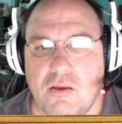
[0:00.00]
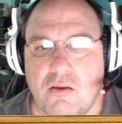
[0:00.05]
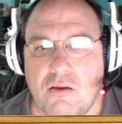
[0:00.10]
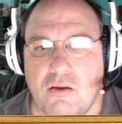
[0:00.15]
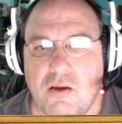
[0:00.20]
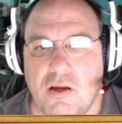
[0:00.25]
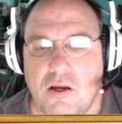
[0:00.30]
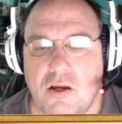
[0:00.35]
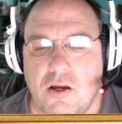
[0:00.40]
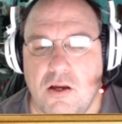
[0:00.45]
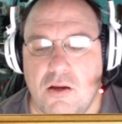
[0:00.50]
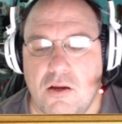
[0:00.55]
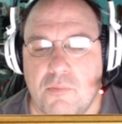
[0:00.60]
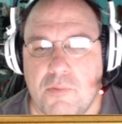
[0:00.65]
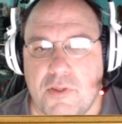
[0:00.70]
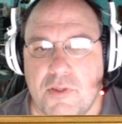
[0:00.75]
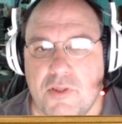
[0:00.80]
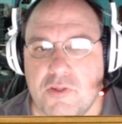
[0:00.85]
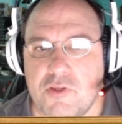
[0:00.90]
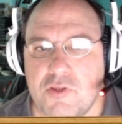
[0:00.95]
Um,
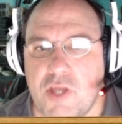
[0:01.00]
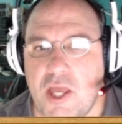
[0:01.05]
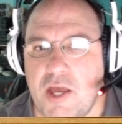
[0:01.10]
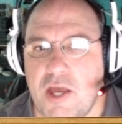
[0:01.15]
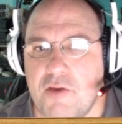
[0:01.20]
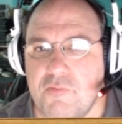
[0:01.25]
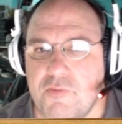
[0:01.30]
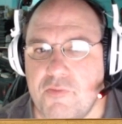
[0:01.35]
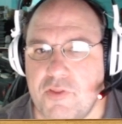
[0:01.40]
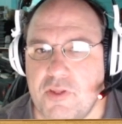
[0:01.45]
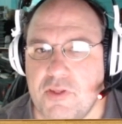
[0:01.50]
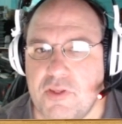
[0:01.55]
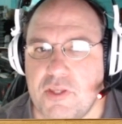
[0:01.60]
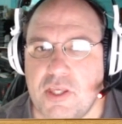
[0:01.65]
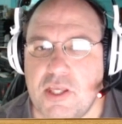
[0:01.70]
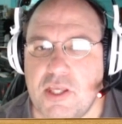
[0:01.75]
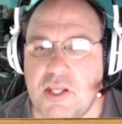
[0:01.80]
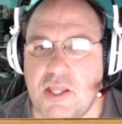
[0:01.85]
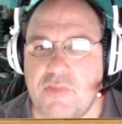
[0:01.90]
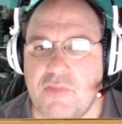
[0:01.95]
and then you have the
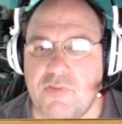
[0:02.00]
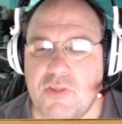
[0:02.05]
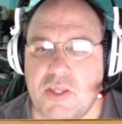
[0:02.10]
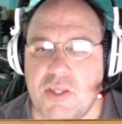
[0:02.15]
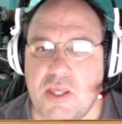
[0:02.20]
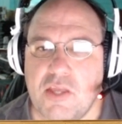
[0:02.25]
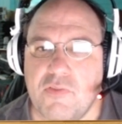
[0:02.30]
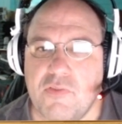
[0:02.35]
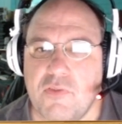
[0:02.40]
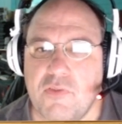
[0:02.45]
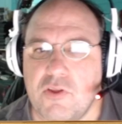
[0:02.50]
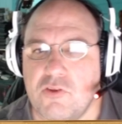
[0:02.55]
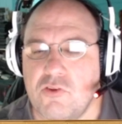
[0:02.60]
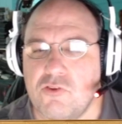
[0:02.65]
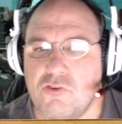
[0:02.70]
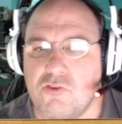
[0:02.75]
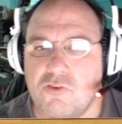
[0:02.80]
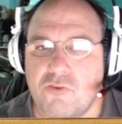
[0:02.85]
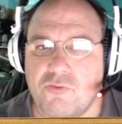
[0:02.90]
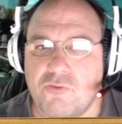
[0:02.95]
kid at the end that
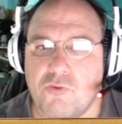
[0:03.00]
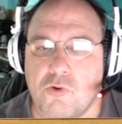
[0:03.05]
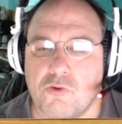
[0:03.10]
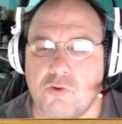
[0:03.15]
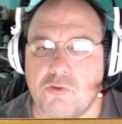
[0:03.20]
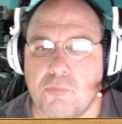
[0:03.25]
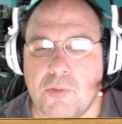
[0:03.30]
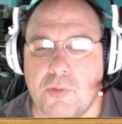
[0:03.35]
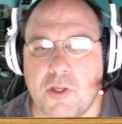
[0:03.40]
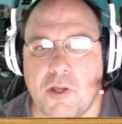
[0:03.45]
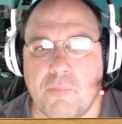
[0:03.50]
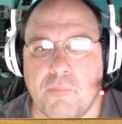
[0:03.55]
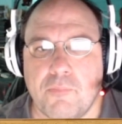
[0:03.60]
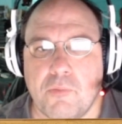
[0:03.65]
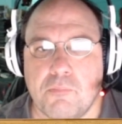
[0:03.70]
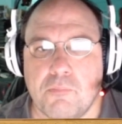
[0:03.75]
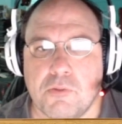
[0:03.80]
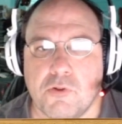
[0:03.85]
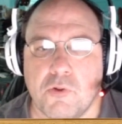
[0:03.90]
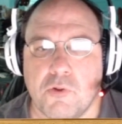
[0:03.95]
uses the Force to pick up the
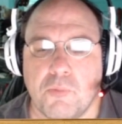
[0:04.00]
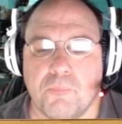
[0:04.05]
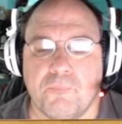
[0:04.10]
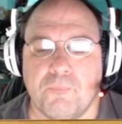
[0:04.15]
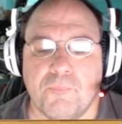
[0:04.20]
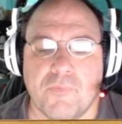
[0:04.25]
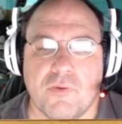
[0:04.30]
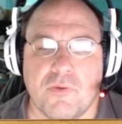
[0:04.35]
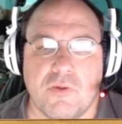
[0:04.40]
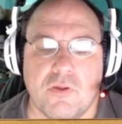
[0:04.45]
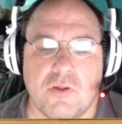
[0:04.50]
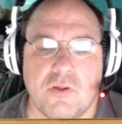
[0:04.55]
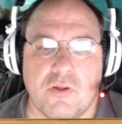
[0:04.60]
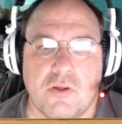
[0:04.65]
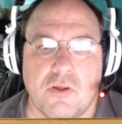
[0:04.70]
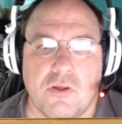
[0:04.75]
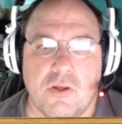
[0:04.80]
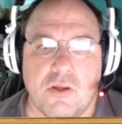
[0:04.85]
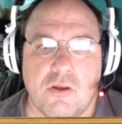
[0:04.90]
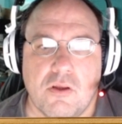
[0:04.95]
broom.
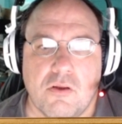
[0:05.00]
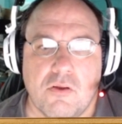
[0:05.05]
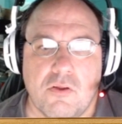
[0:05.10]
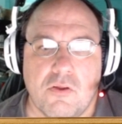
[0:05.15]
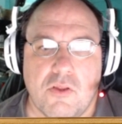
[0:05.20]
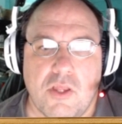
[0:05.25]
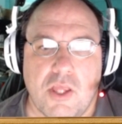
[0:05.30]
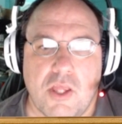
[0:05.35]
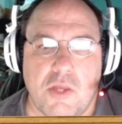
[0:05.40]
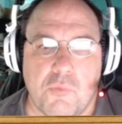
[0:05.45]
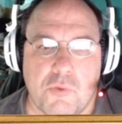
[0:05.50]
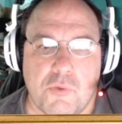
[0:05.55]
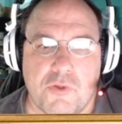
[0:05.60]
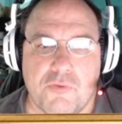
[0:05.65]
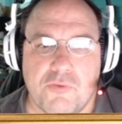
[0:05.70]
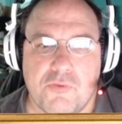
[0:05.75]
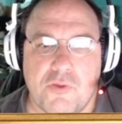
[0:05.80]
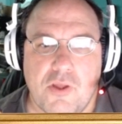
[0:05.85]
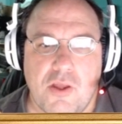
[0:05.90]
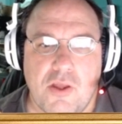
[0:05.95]
It would
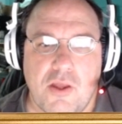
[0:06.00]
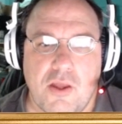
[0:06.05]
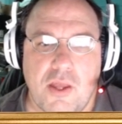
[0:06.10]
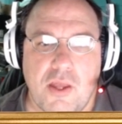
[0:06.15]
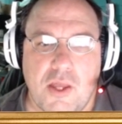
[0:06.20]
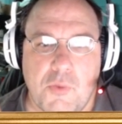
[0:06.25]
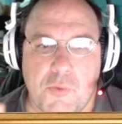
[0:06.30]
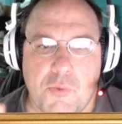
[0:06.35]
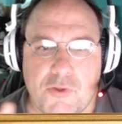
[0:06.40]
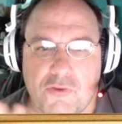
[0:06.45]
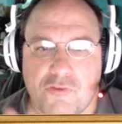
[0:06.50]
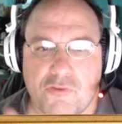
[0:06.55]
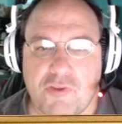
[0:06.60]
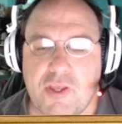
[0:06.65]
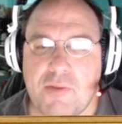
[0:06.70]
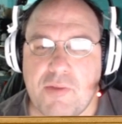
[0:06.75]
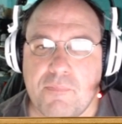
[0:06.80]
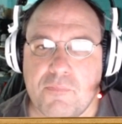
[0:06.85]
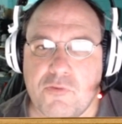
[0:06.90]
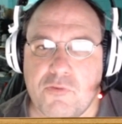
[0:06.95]
it would
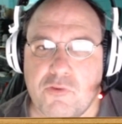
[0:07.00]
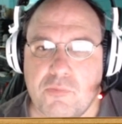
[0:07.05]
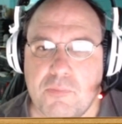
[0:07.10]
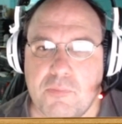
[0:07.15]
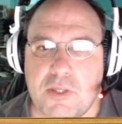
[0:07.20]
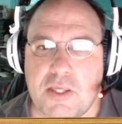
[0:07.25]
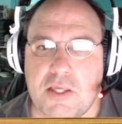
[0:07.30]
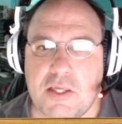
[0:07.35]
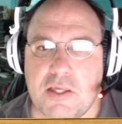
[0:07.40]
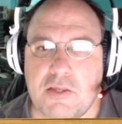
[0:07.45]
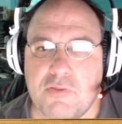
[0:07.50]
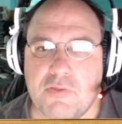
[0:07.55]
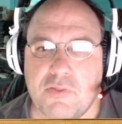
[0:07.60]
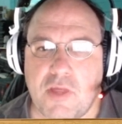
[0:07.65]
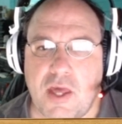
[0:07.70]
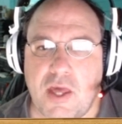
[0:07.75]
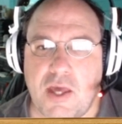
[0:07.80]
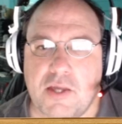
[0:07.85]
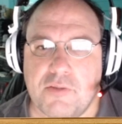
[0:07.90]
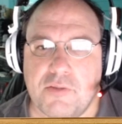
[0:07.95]
seem to me
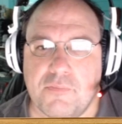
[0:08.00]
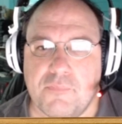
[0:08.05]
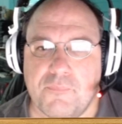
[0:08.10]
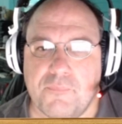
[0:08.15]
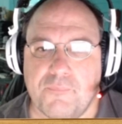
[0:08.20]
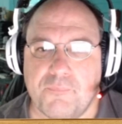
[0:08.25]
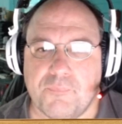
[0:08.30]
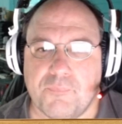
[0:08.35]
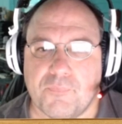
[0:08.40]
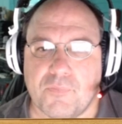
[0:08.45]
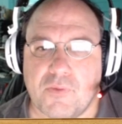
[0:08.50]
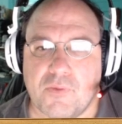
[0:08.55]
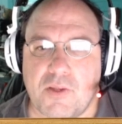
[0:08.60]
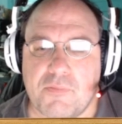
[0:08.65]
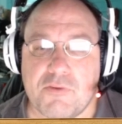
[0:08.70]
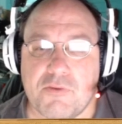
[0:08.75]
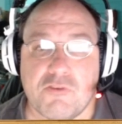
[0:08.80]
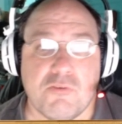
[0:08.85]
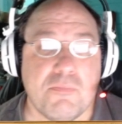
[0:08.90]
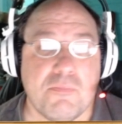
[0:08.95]
that I
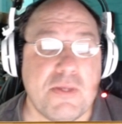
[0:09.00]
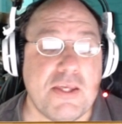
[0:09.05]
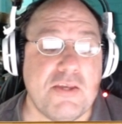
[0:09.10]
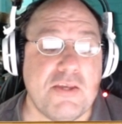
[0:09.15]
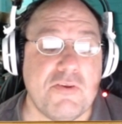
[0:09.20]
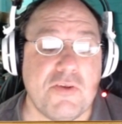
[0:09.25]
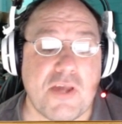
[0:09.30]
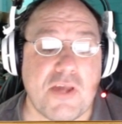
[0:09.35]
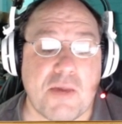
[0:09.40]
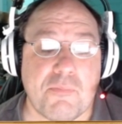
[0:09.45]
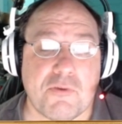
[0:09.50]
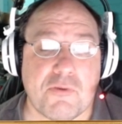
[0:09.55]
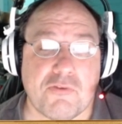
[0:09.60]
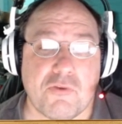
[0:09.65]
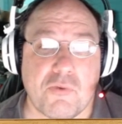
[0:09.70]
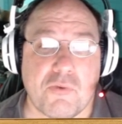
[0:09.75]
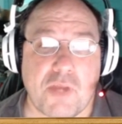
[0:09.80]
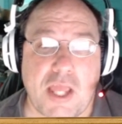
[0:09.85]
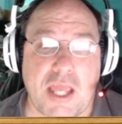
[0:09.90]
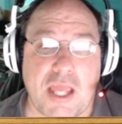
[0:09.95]
mean to me
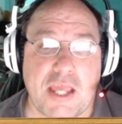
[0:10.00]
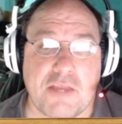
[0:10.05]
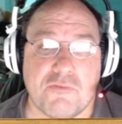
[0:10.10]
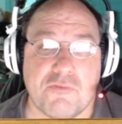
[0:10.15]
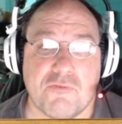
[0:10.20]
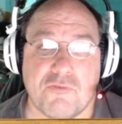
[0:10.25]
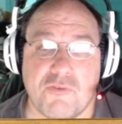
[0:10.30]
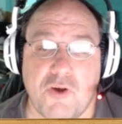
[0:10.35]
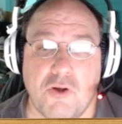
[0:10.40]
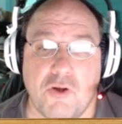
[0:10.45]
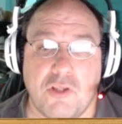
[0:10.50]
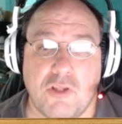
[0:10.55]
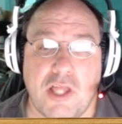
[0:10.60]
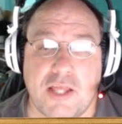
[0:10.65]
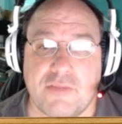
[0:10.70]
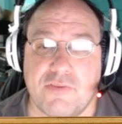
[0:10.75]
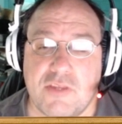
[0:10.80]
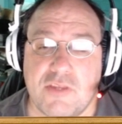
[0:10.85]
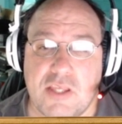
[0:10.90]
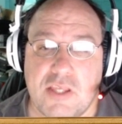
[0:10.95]
episode 8 felt
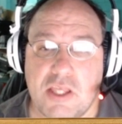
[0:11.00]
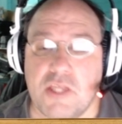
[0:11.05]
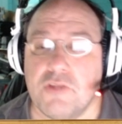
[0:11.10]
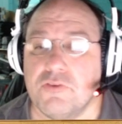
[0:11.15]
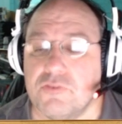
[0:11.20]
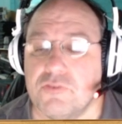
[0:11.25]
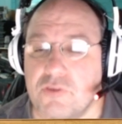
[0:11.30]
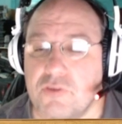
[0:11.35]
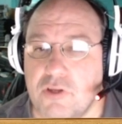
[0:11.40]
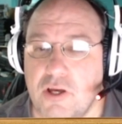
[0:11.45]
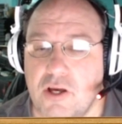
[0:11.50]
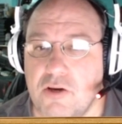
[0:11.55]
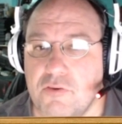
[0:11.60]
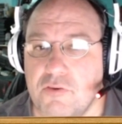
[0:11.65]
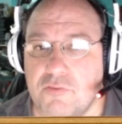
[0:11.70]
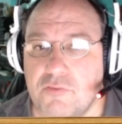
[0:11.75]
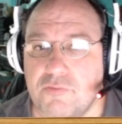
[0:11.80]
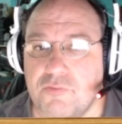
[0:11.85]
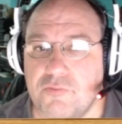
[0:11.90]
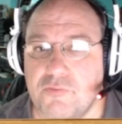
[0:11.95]
like the end
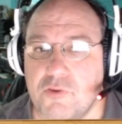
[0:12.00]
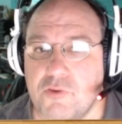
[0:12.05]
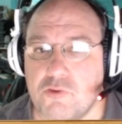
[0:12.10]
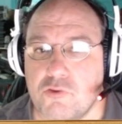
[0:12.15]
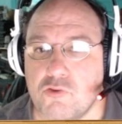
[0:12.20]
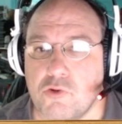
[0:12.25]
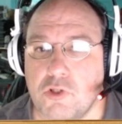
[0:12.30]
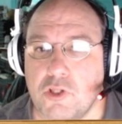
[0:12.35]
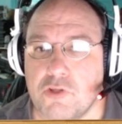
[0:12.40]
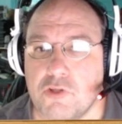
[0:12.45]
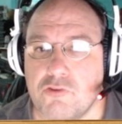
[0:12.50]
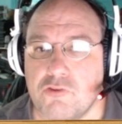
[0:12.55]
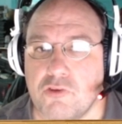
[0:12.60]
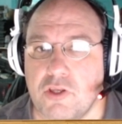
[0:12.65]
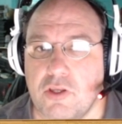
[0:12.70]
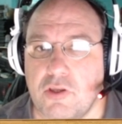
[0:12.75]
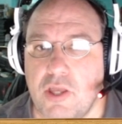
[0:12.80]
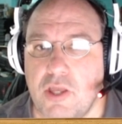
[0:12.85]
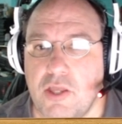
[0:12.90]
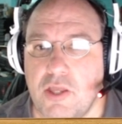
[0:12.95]
of the
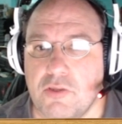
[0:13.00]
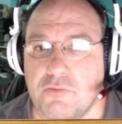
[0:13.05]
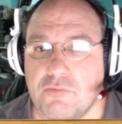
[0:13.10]
trilogy and